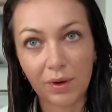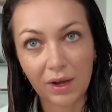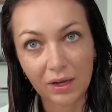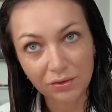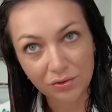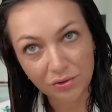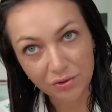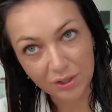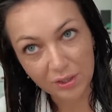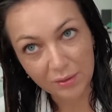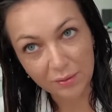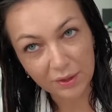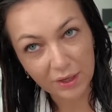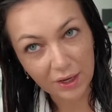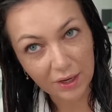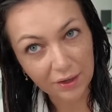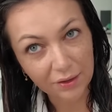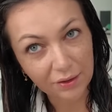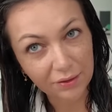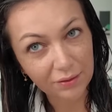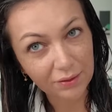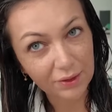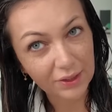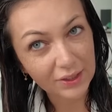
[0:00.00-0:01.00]
Wow Dream
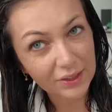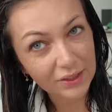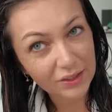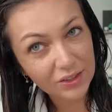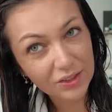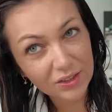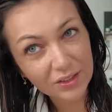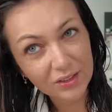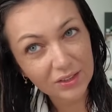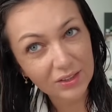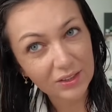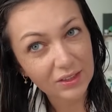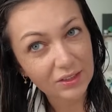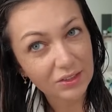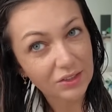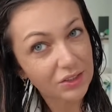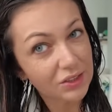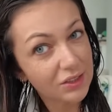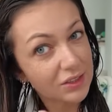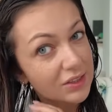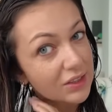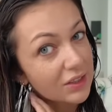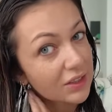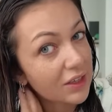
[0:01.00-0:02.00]
Coat, which is
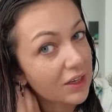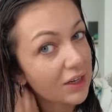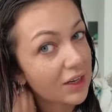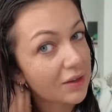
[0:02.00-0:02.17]
just an